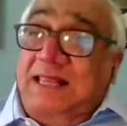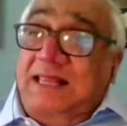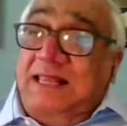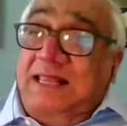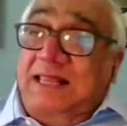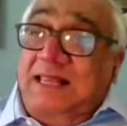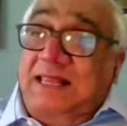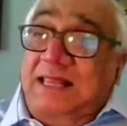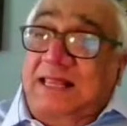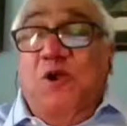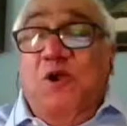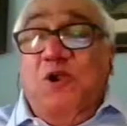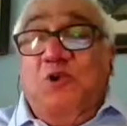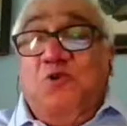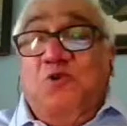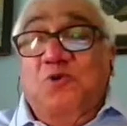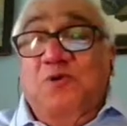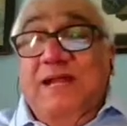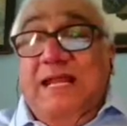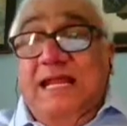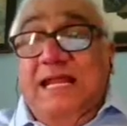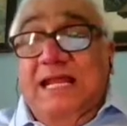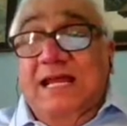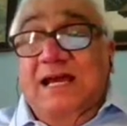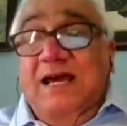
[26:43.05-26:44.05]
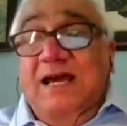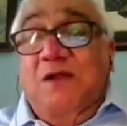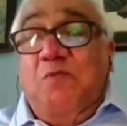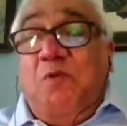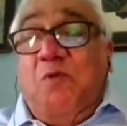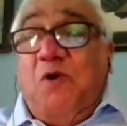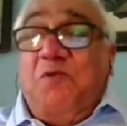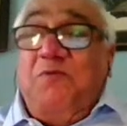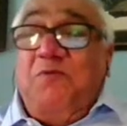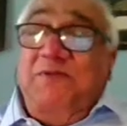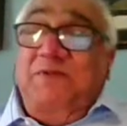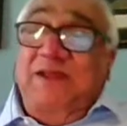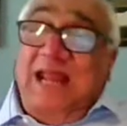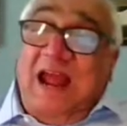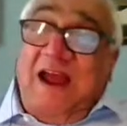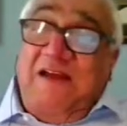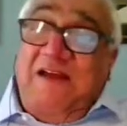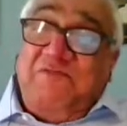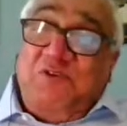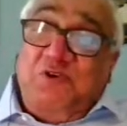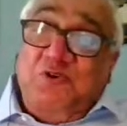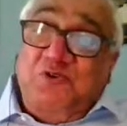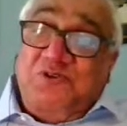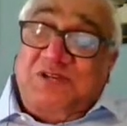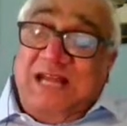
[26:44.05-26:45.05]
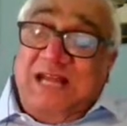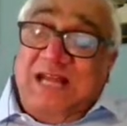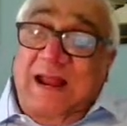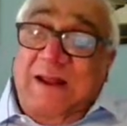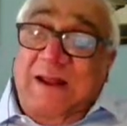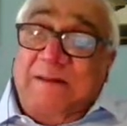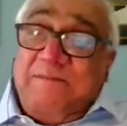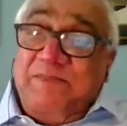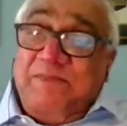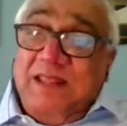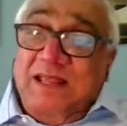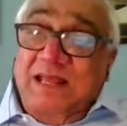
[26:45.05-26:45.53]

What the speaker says: they going to hear what we have to say?